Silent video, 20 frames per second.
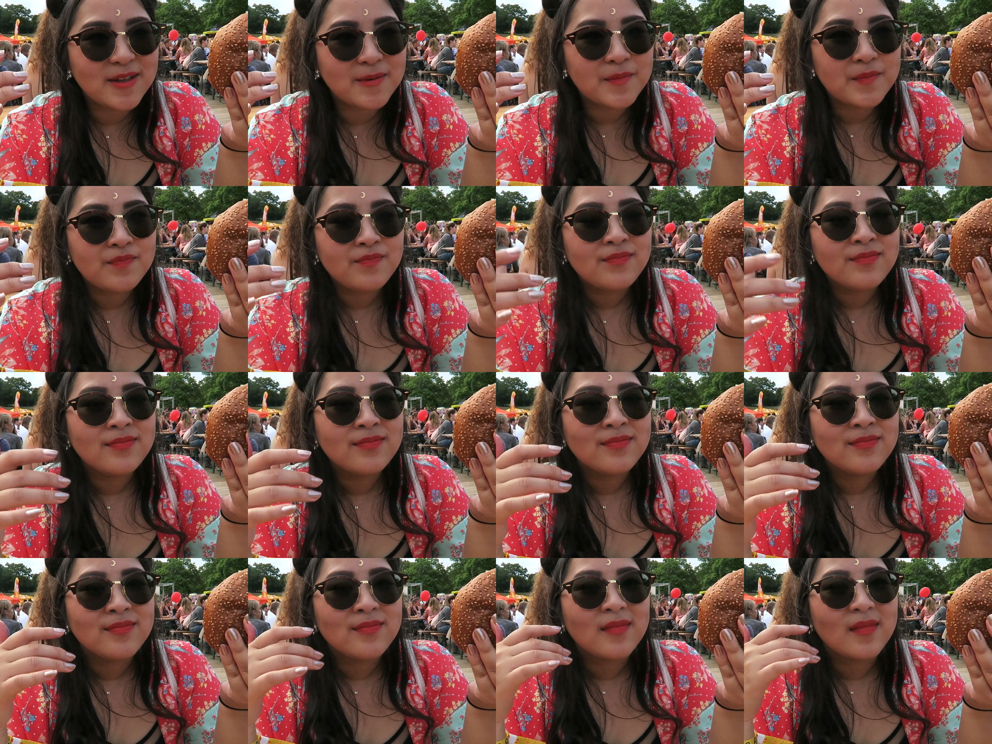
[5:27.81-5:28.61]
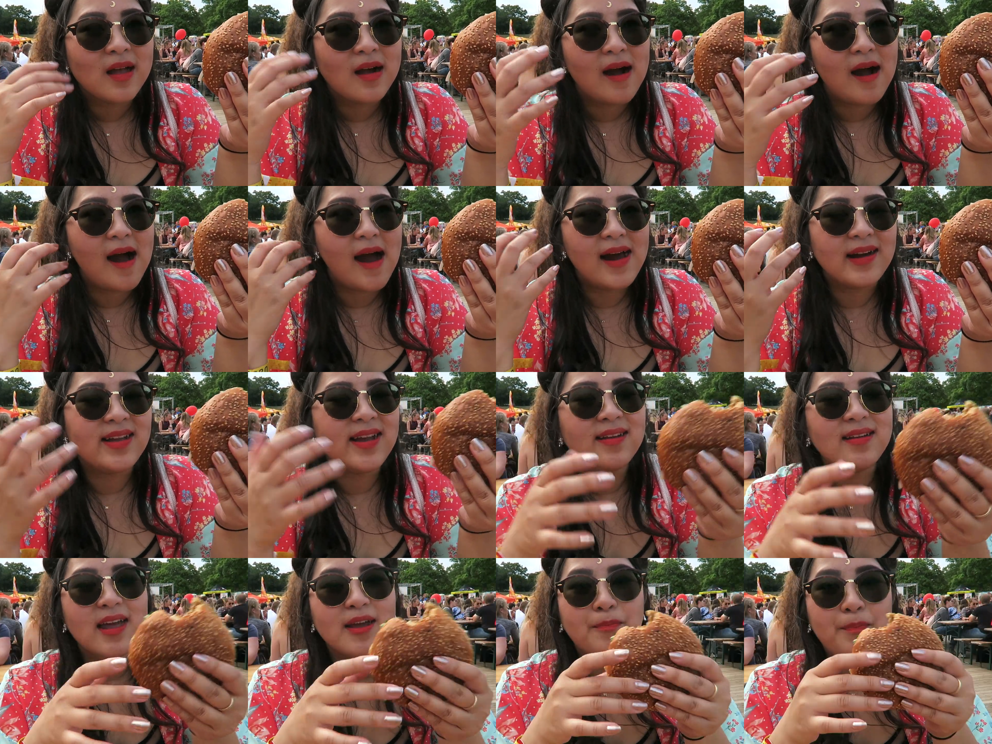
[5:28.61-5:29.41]
I
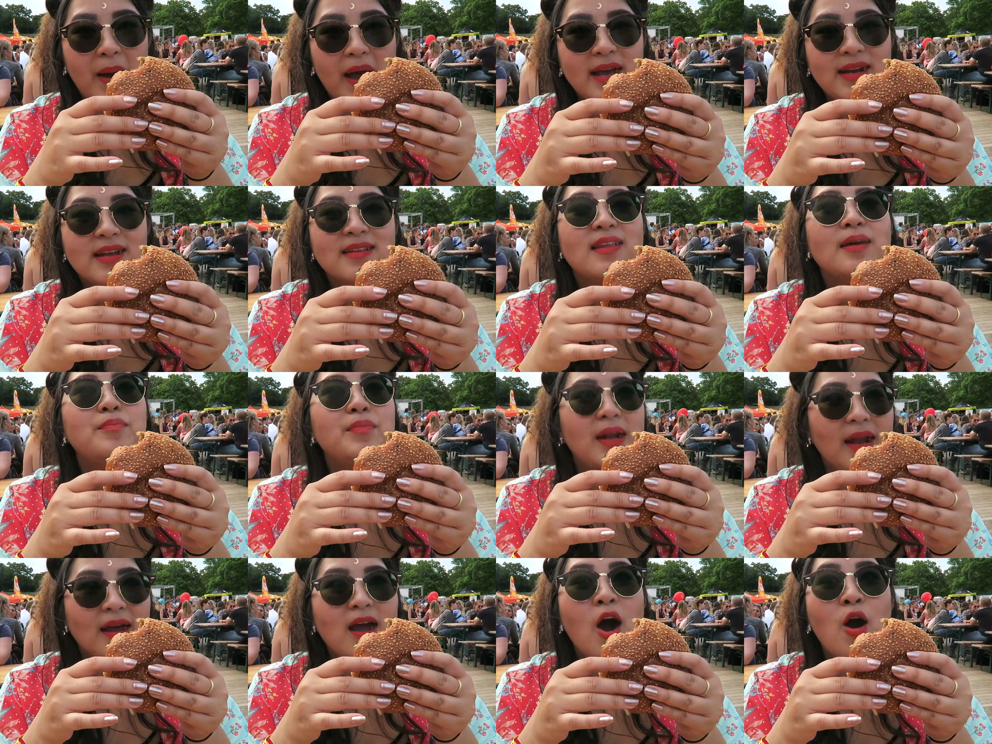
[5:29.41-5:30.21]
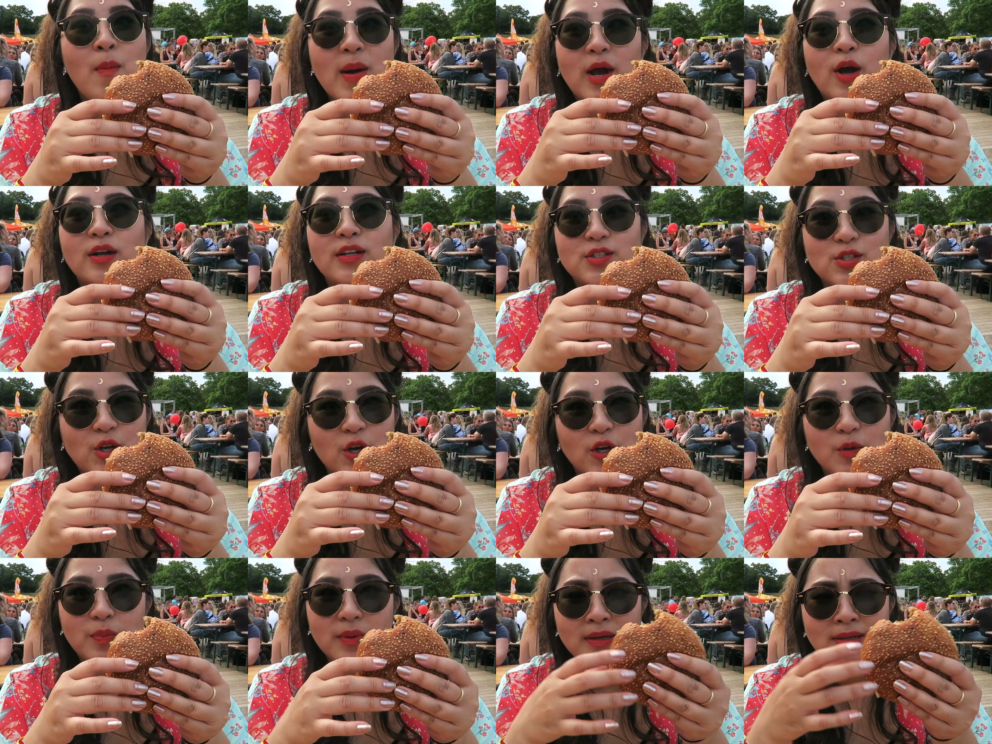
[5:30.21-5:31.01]
can't like bite and then be like, oh my god, it's
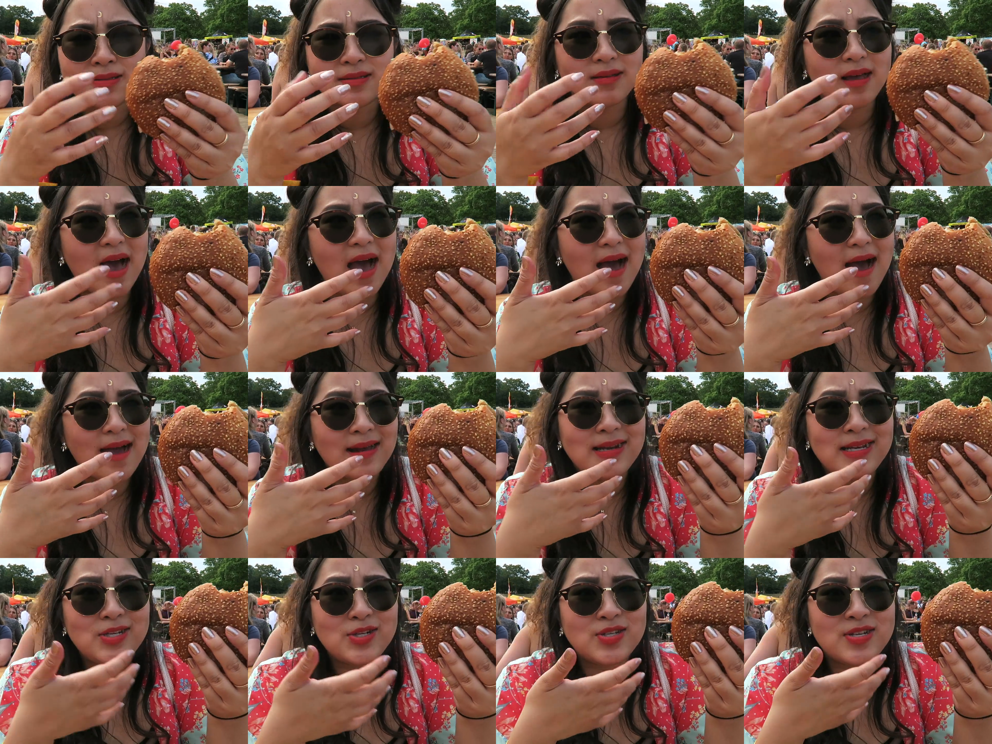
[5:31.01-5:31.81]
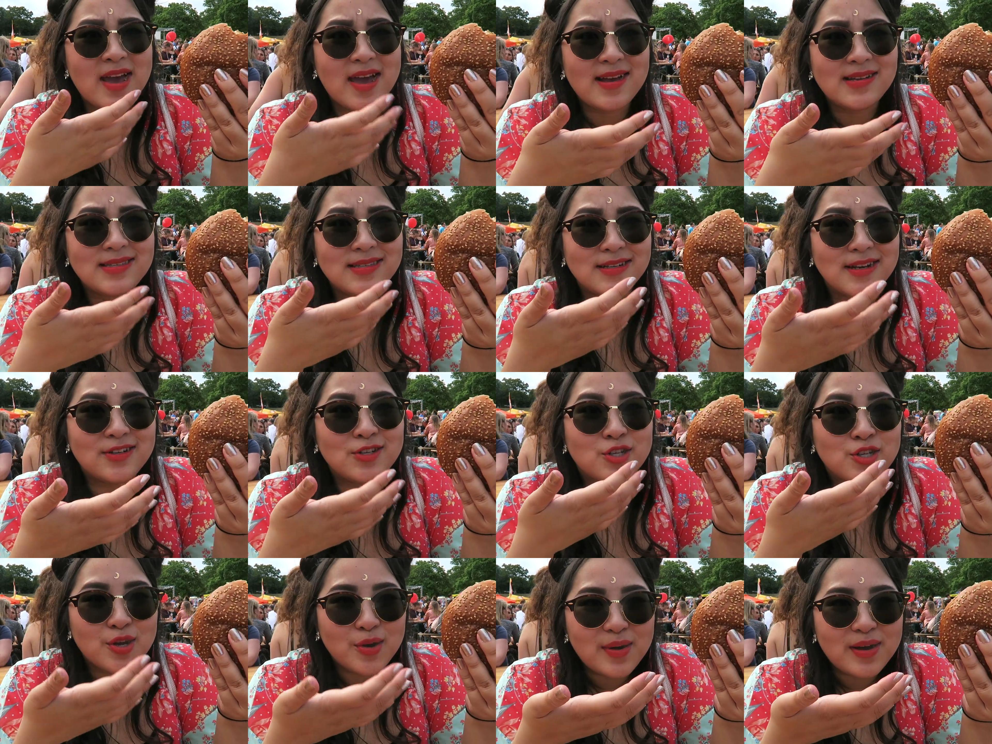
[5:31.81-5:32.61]
good, because I need to taste it
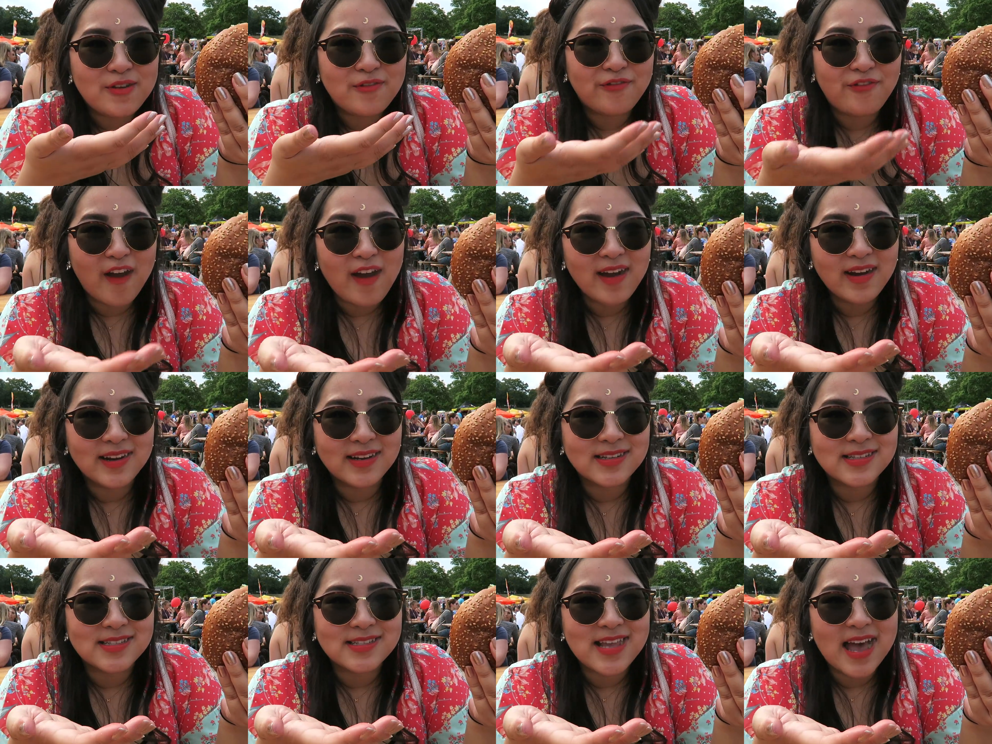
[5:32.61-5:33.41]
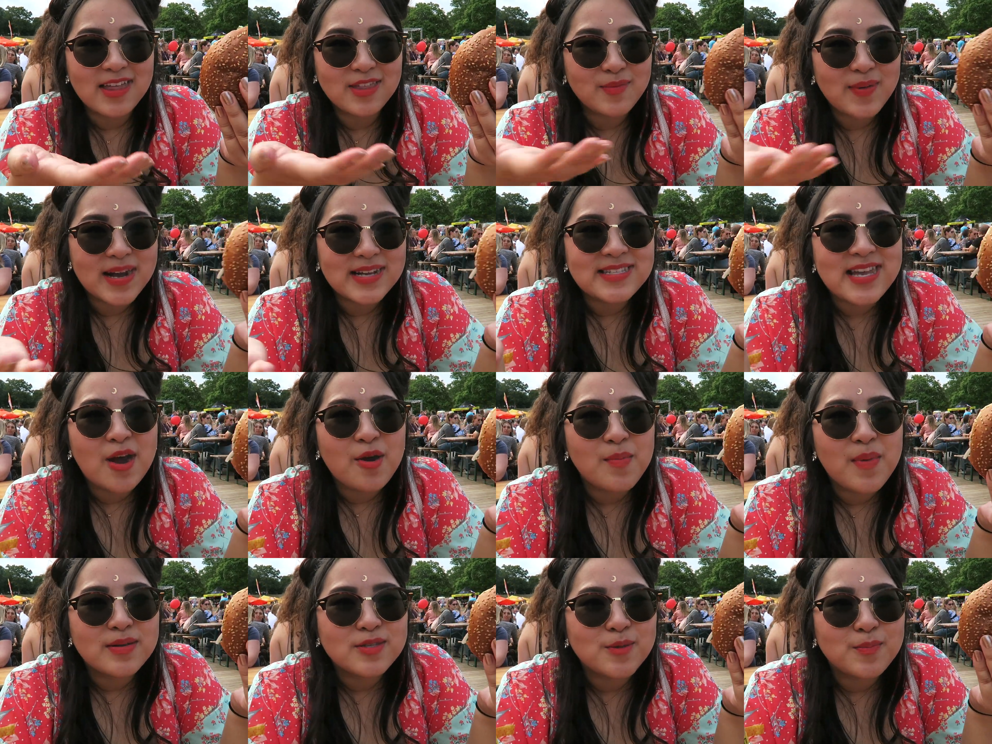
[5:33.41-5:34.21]
and chew it first. Otherwise,
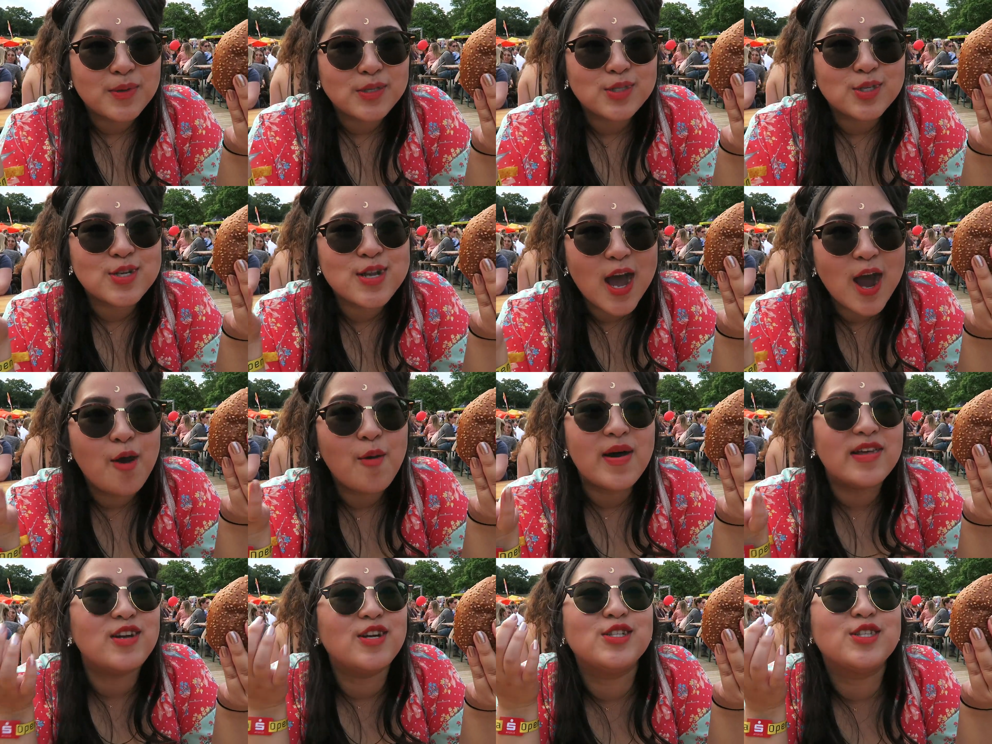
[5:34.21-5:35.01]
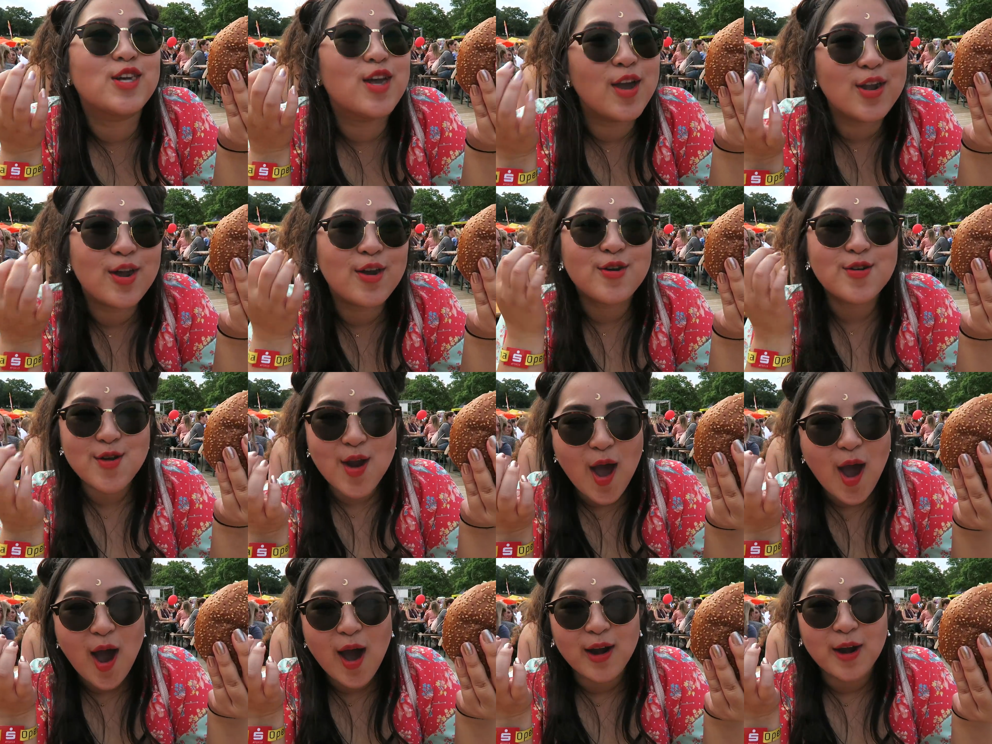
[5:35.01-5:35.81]
how am I supposed to know whether it's good or
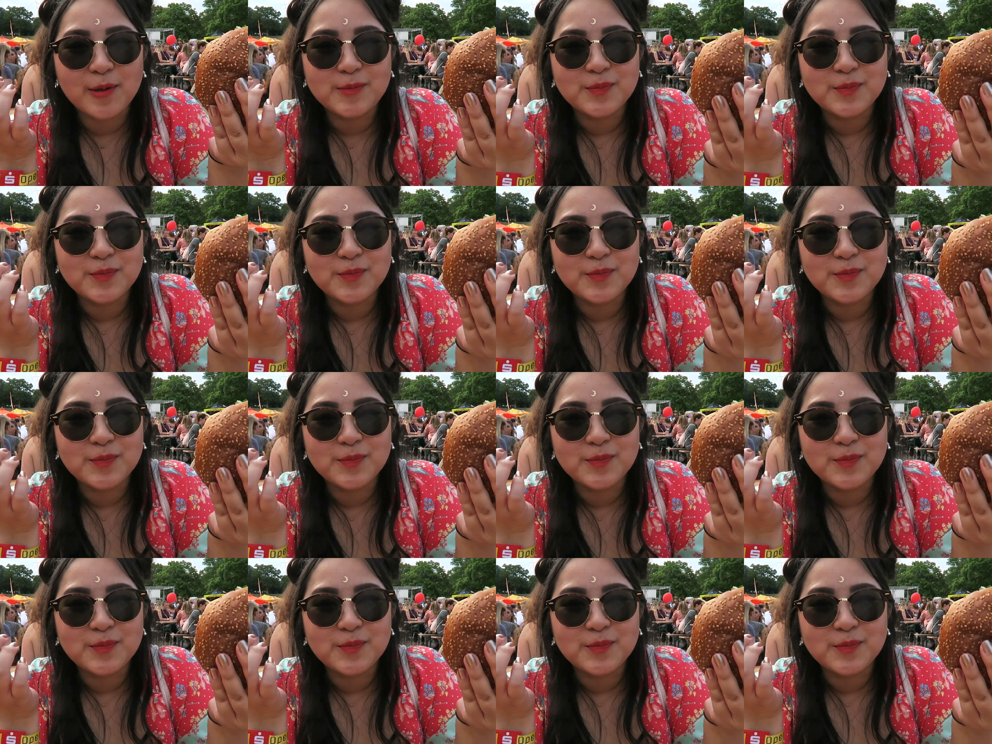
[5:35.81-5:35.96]
not?